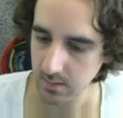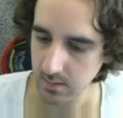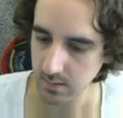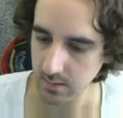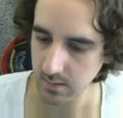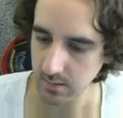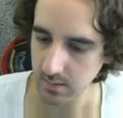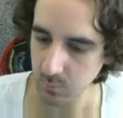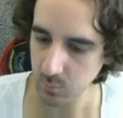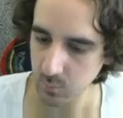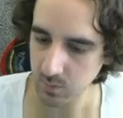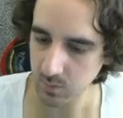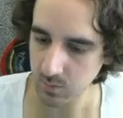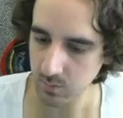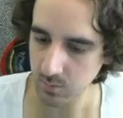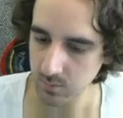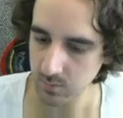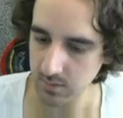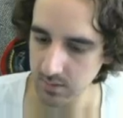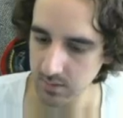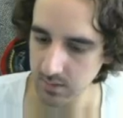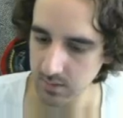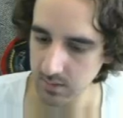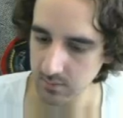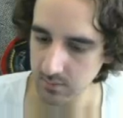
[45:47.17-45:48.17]
And we could
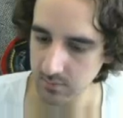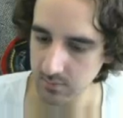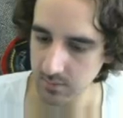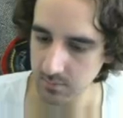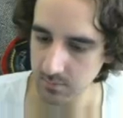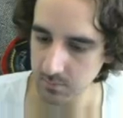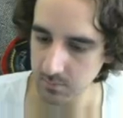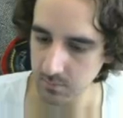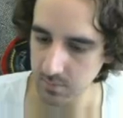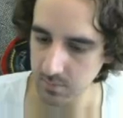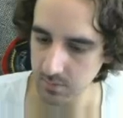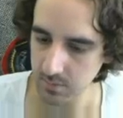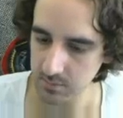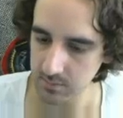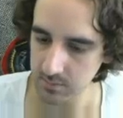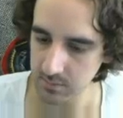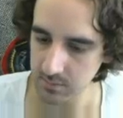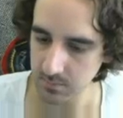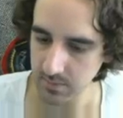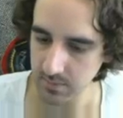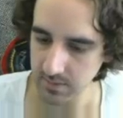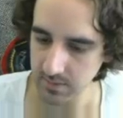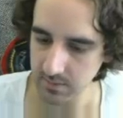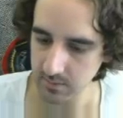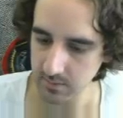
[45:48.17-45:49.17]
even blur them
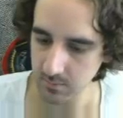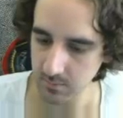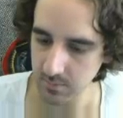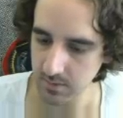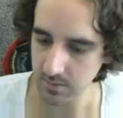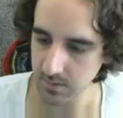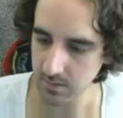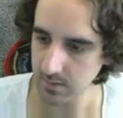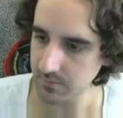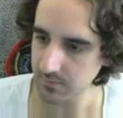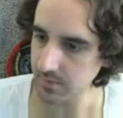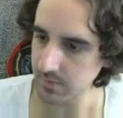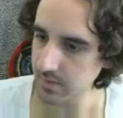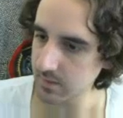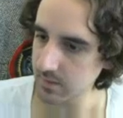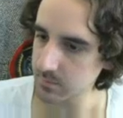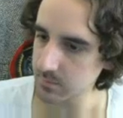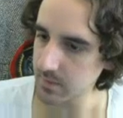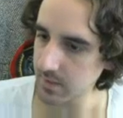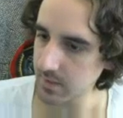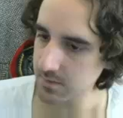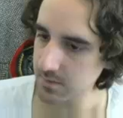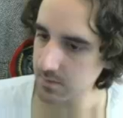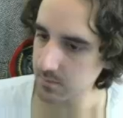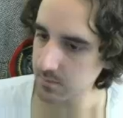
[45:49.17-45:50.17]
a little bit. I think there may
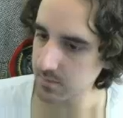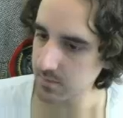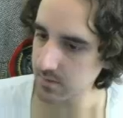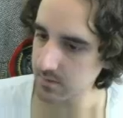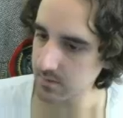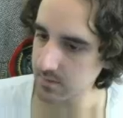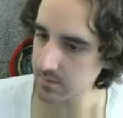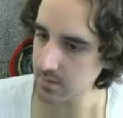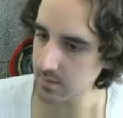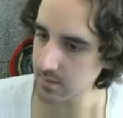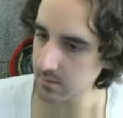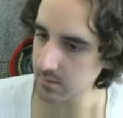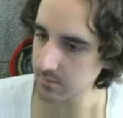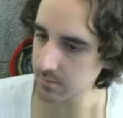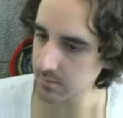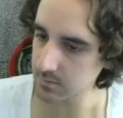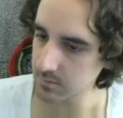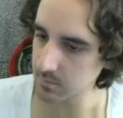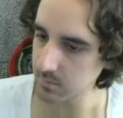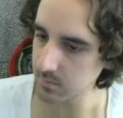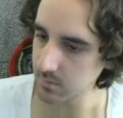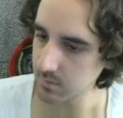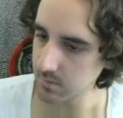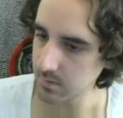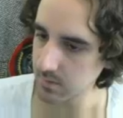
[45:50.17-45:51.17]
actually be a setting for
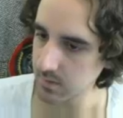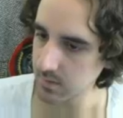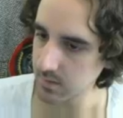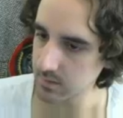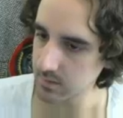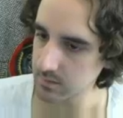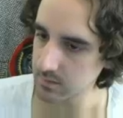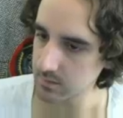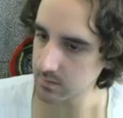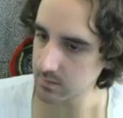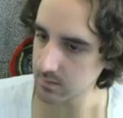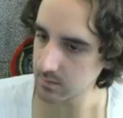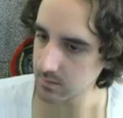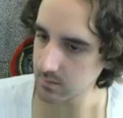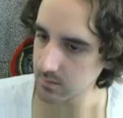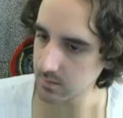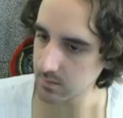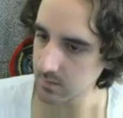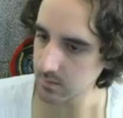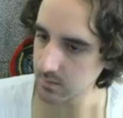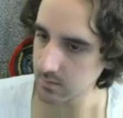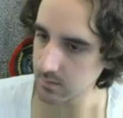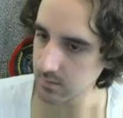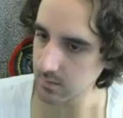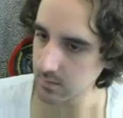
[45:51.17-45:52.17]
blurring here.
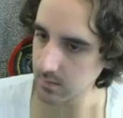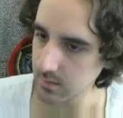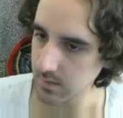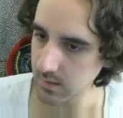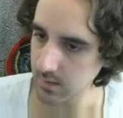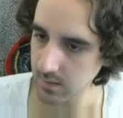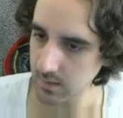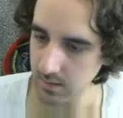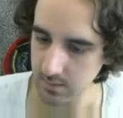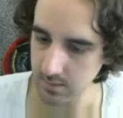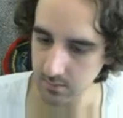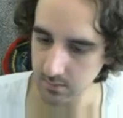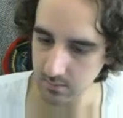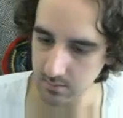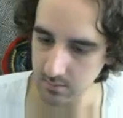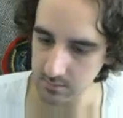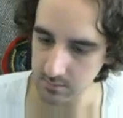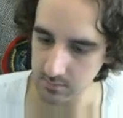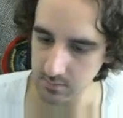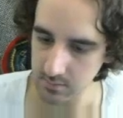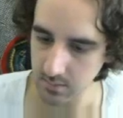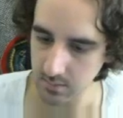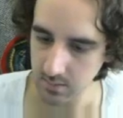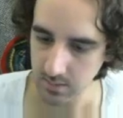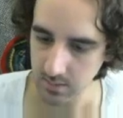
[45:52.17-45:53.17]
No, there's
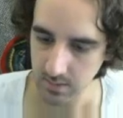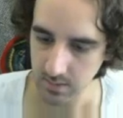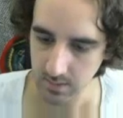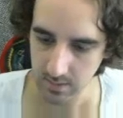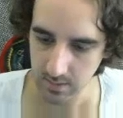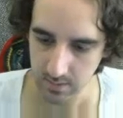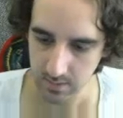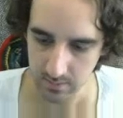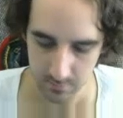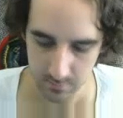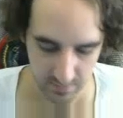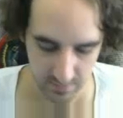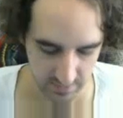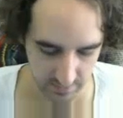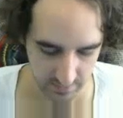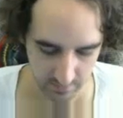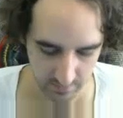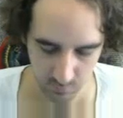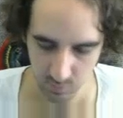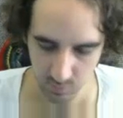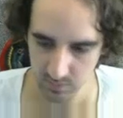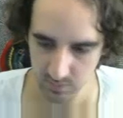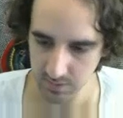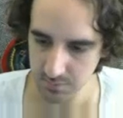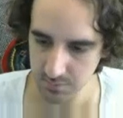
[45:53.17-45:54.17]
not. Yeah, we
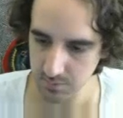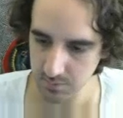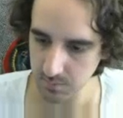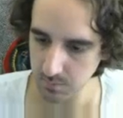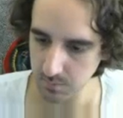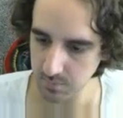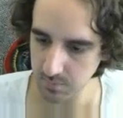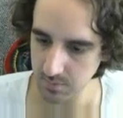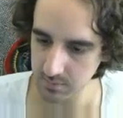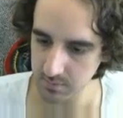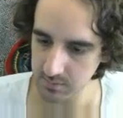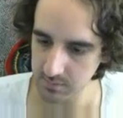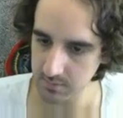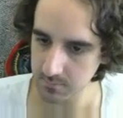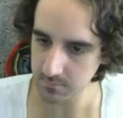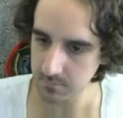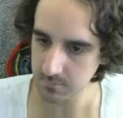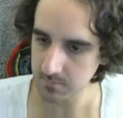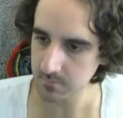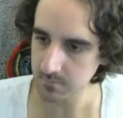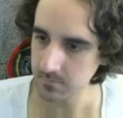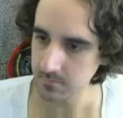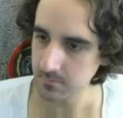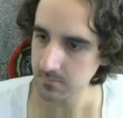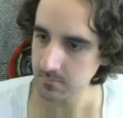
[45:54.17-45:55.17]
could actually blur them
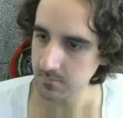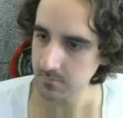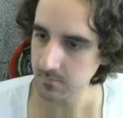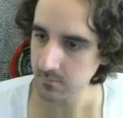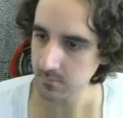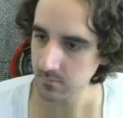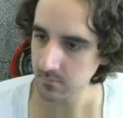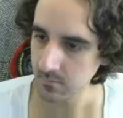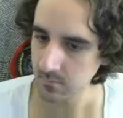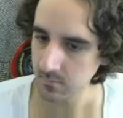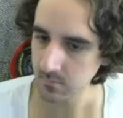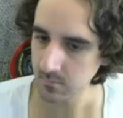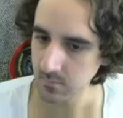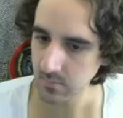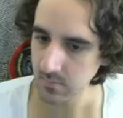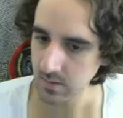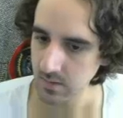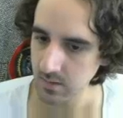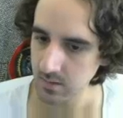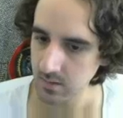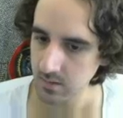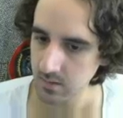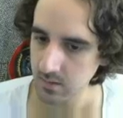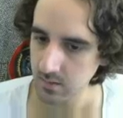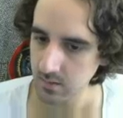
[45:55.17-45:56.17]

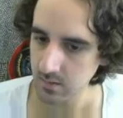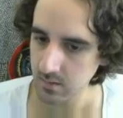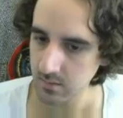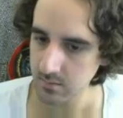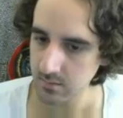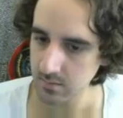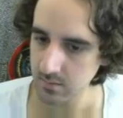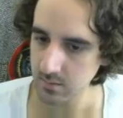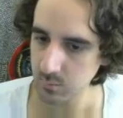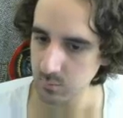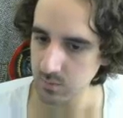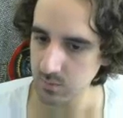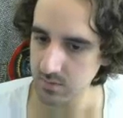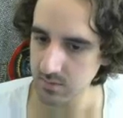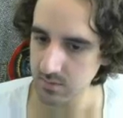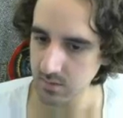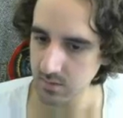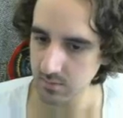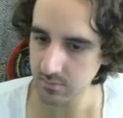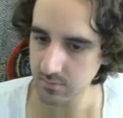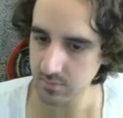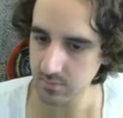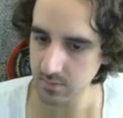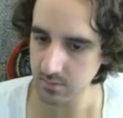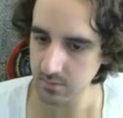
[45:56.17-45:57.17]
so that we
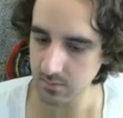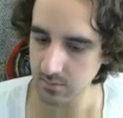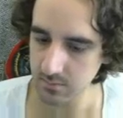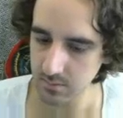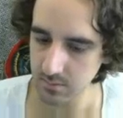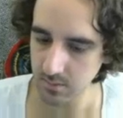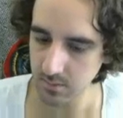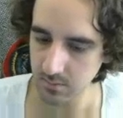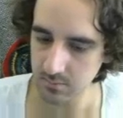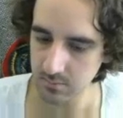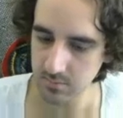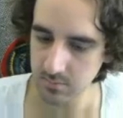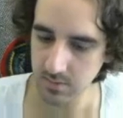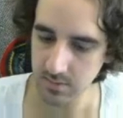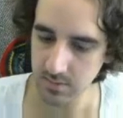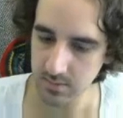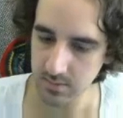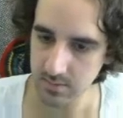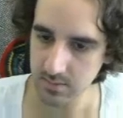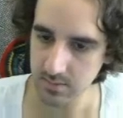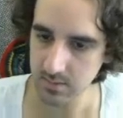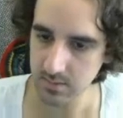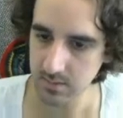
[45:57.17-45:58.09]
soften those God rays.